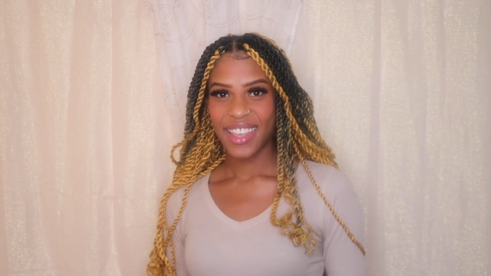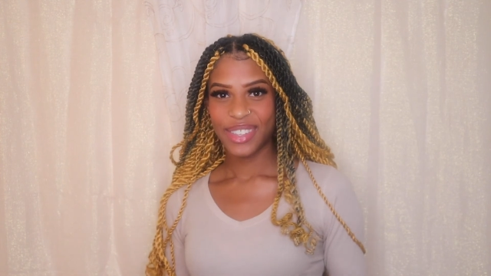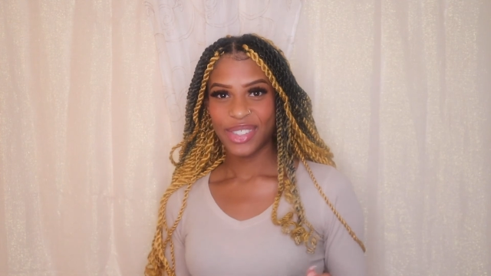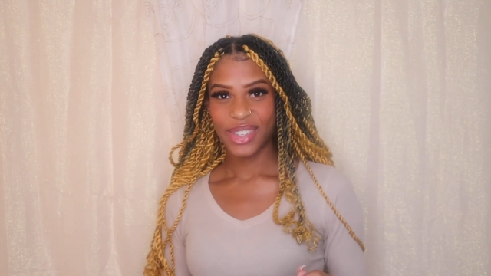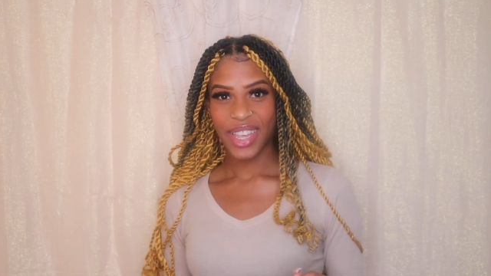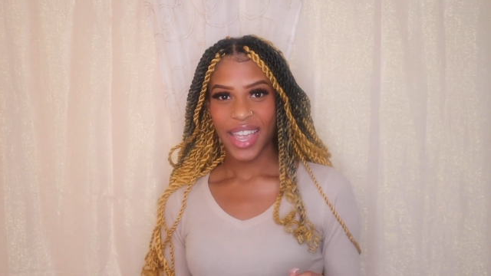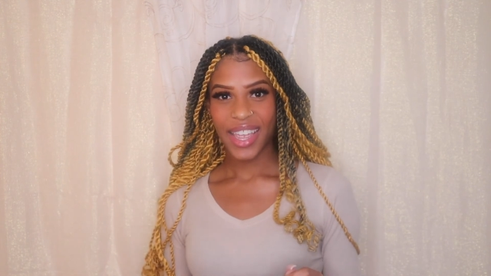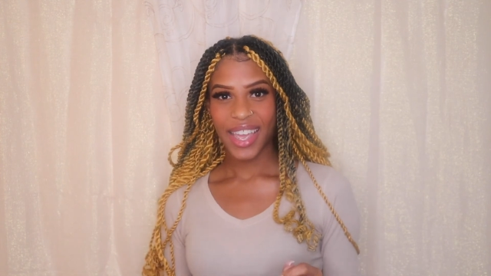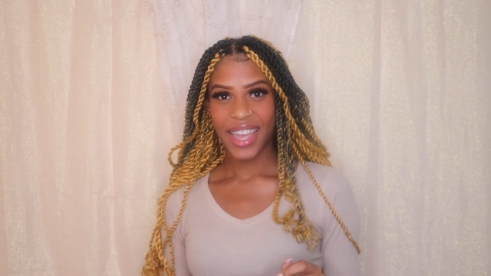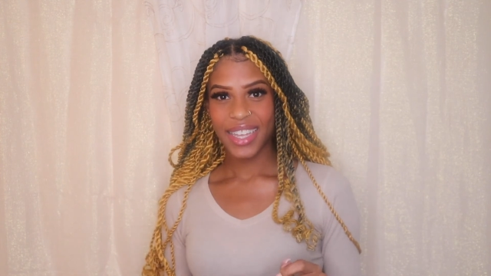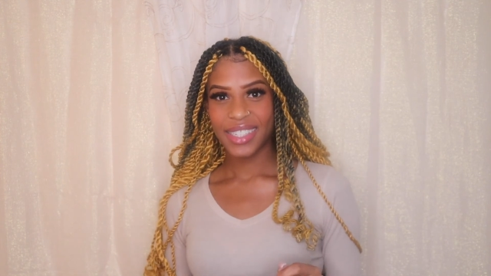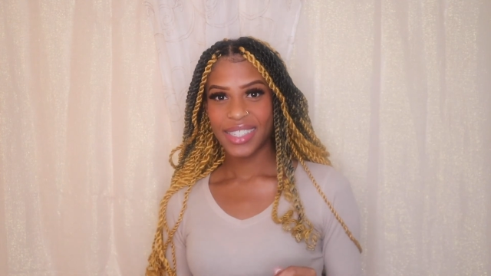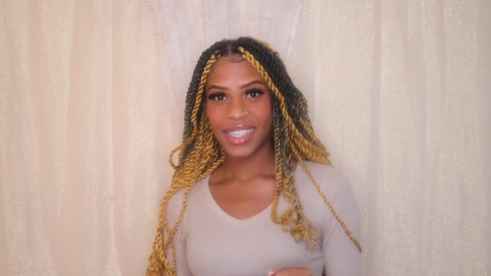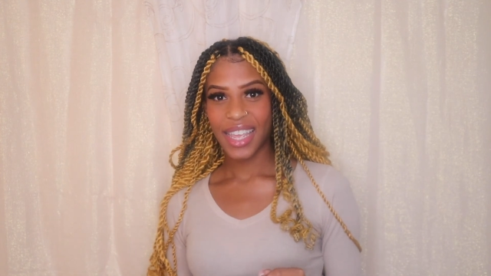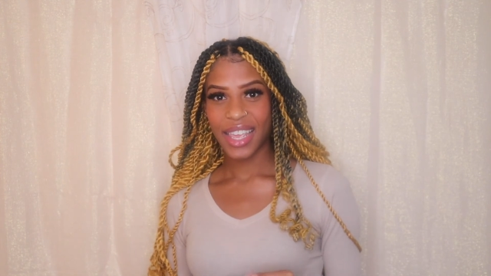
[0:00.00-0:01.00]
So yeah
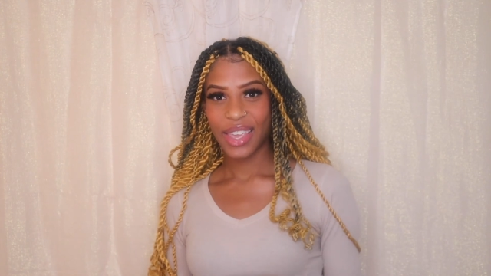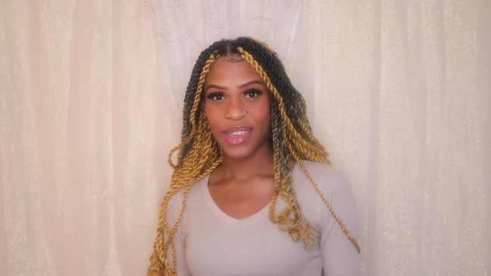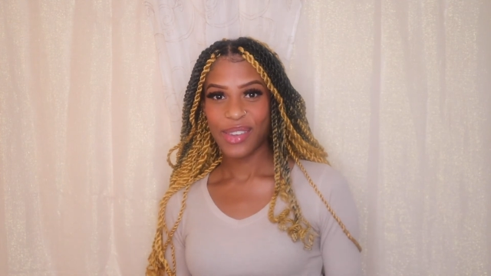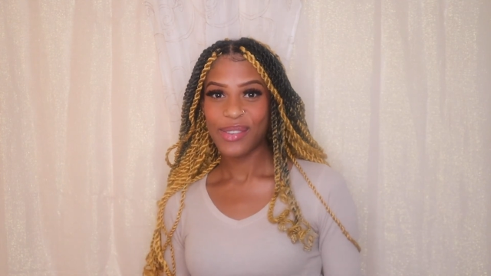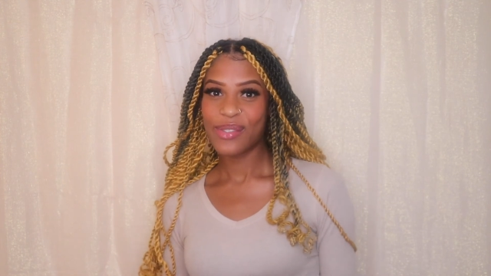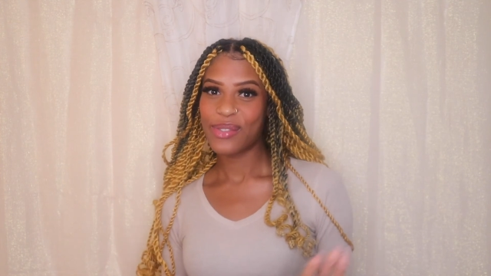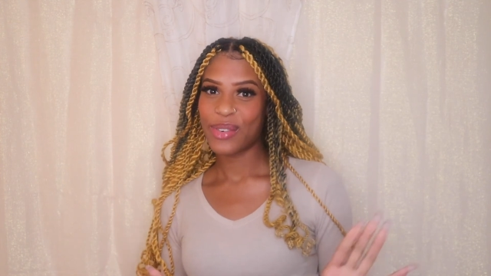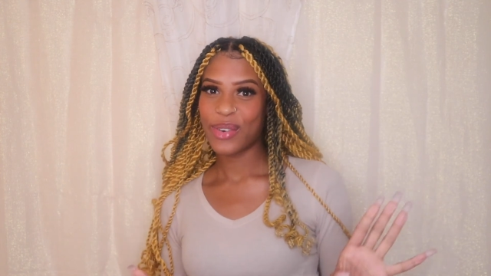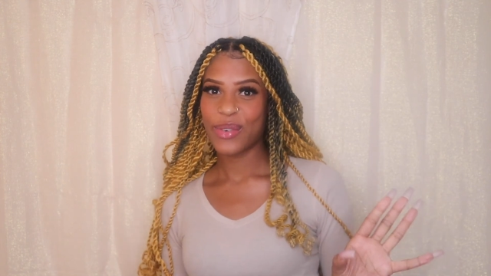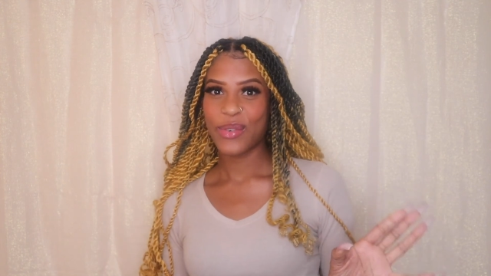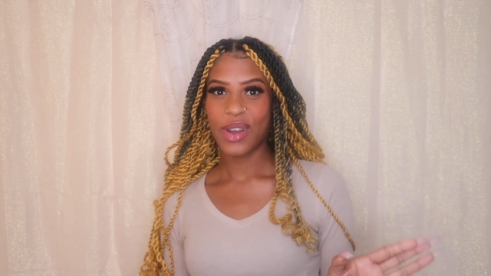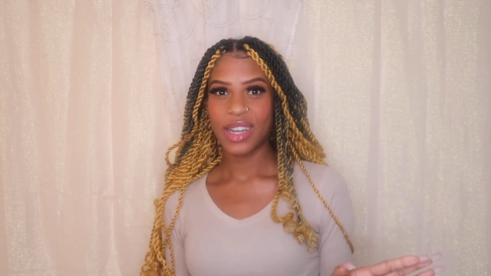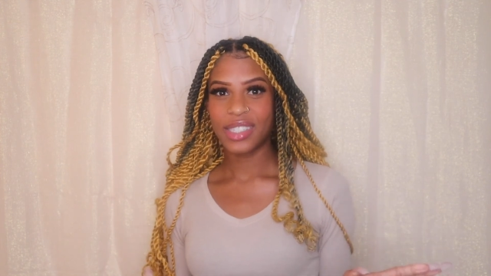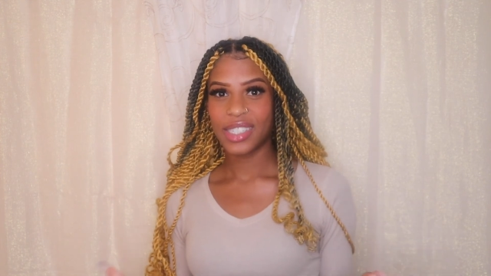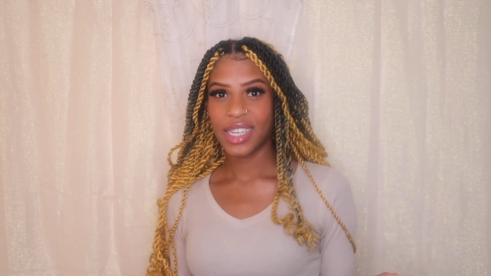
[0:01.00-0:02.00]
guys, thank you for
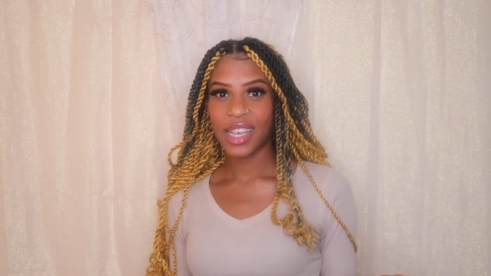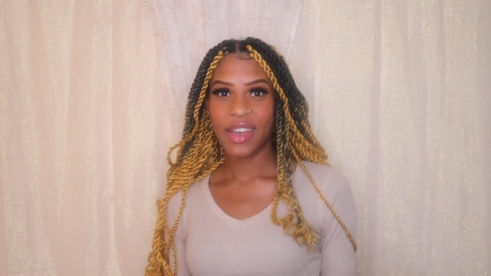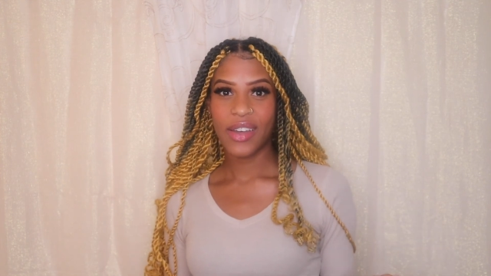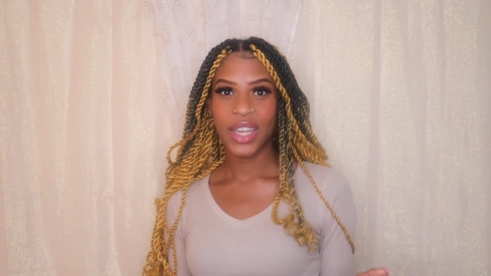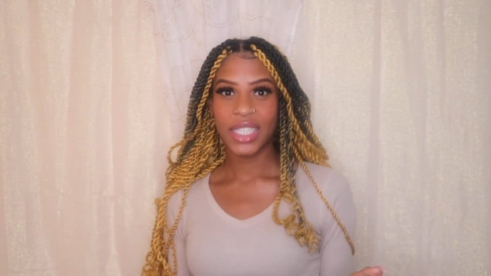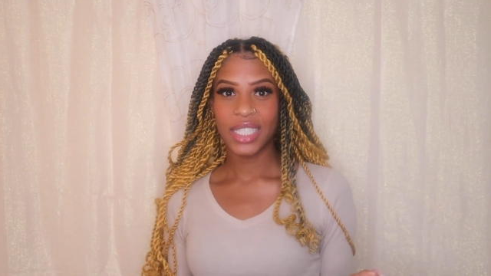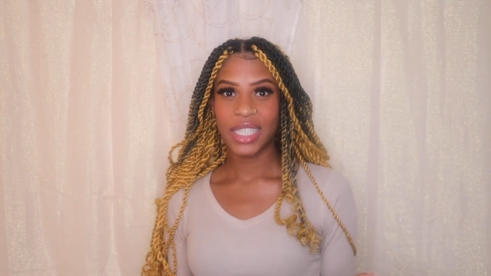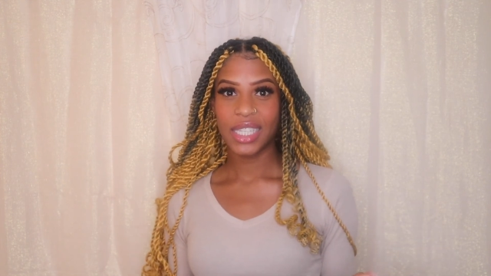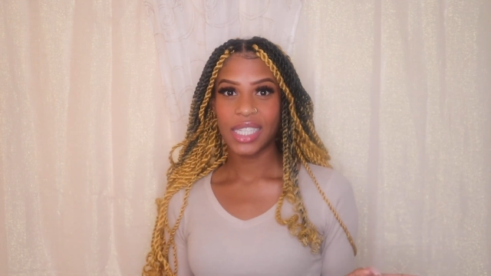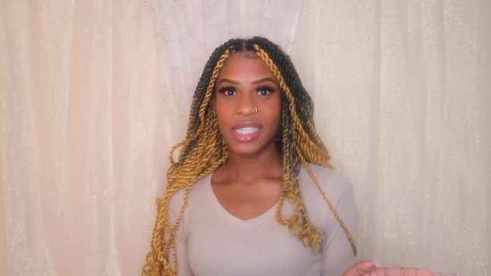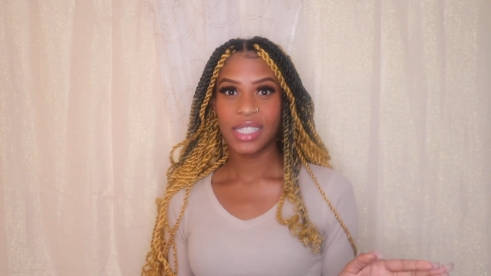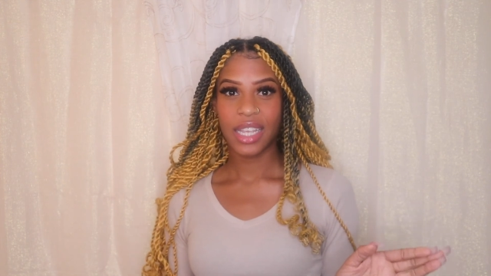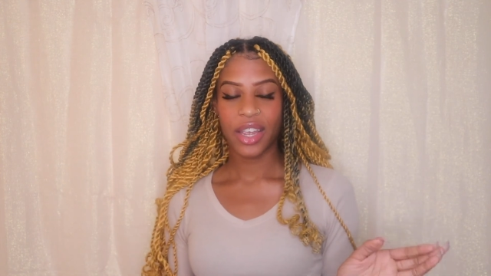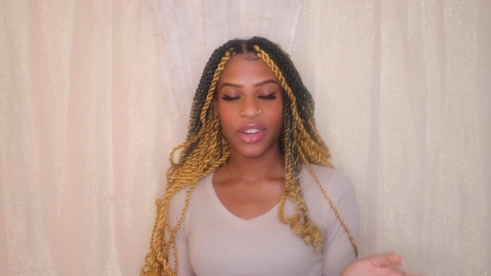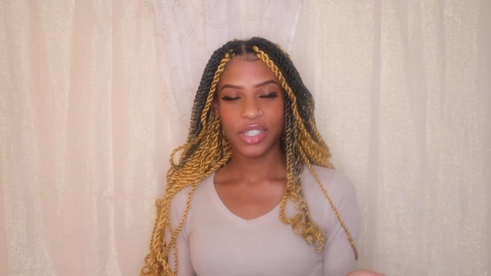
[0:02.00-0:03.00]
watching how I did
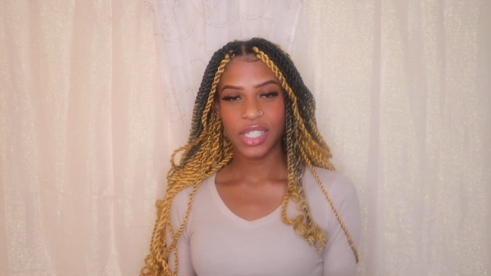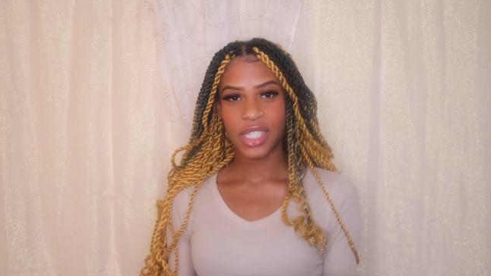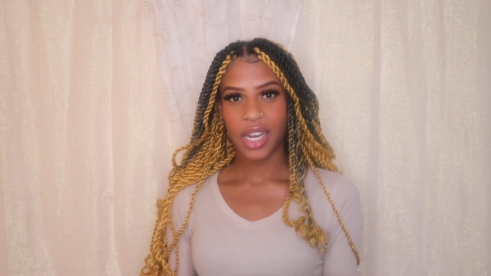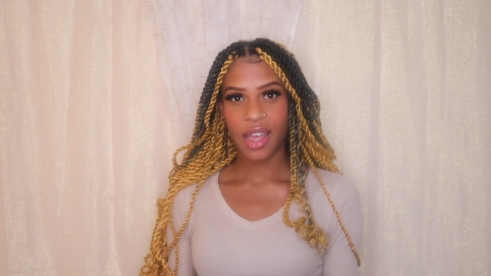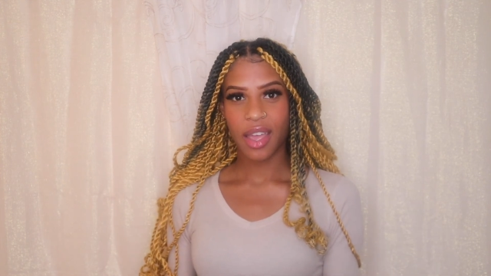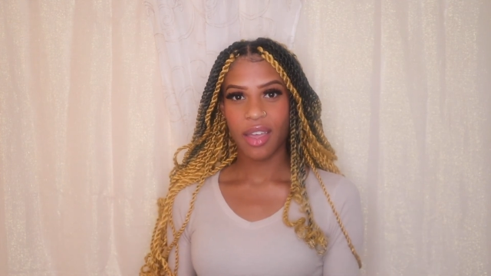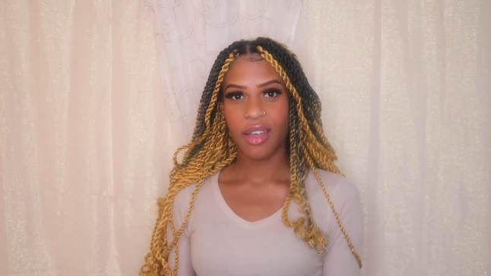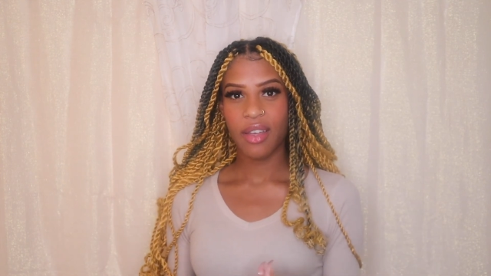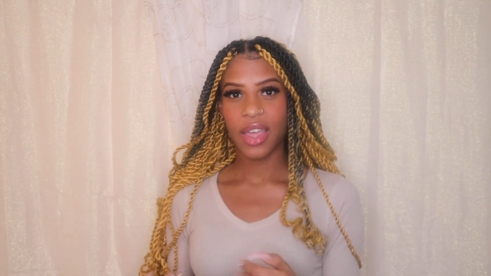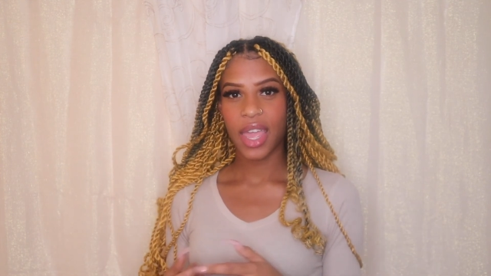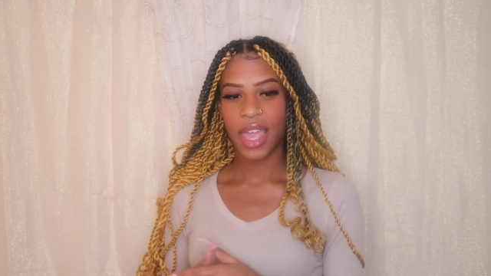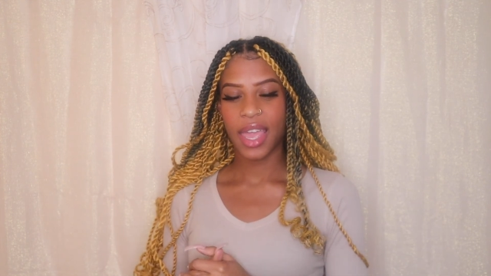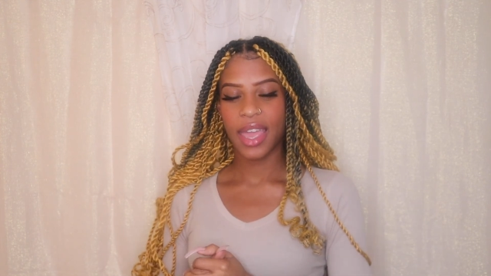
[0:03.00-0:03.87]
this hairstyle,